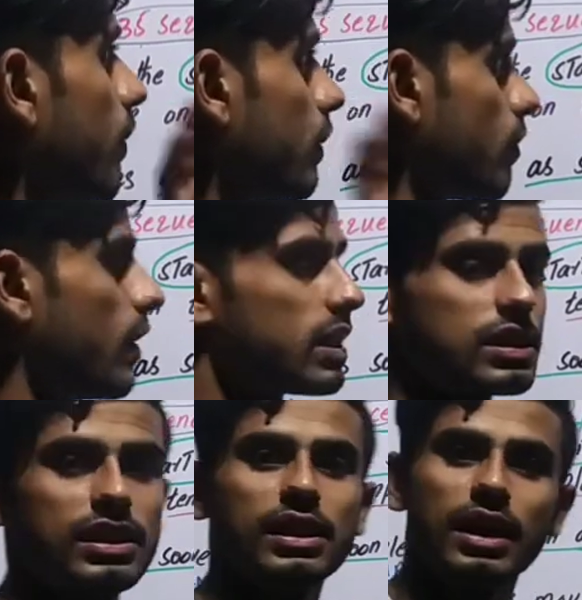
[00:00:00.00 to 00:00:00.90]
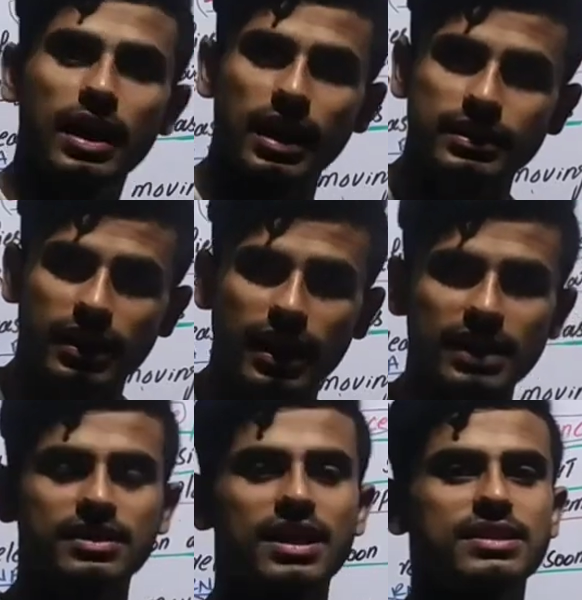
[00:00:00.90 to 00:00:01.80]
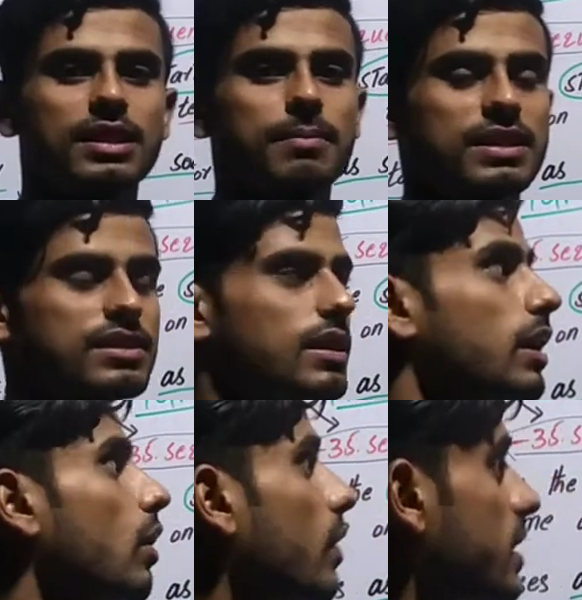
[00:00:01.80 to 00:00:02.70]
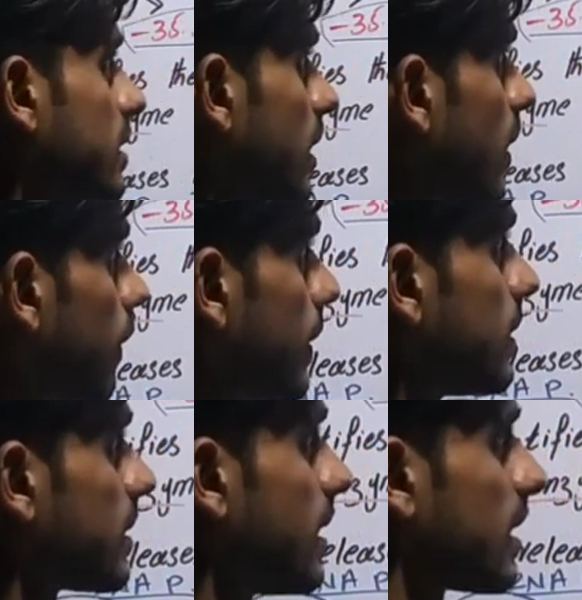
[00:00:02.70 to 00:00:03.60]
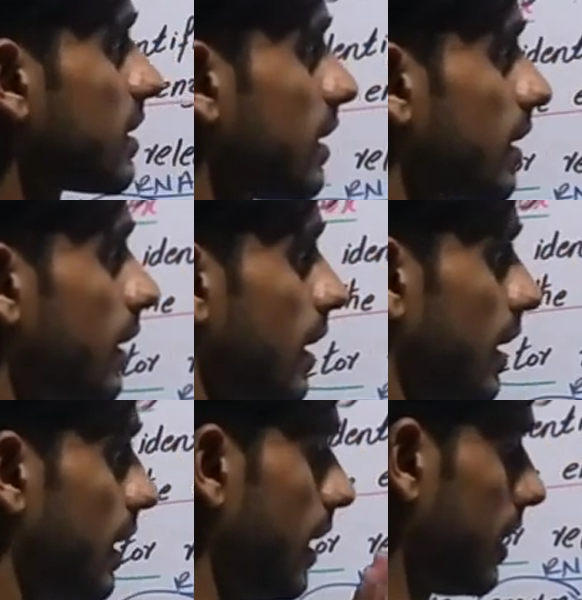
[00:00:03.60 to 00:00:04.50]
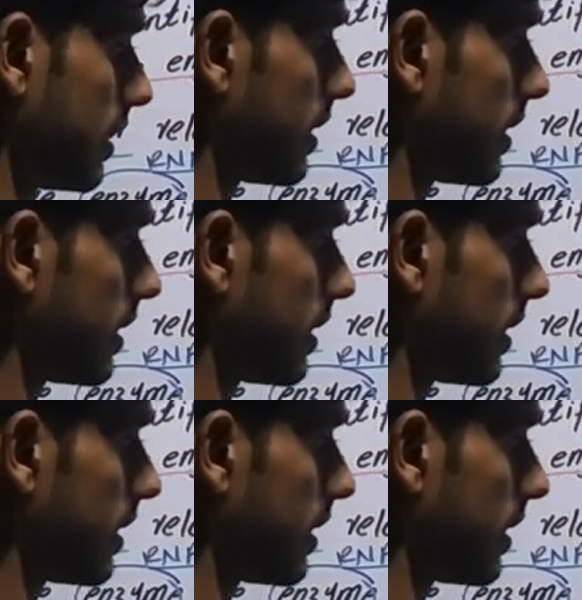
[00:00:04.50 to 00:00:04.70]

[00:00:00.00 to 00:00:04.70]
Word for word: which we will see in the next lecture but still now it is enough in this lecture. Eh, it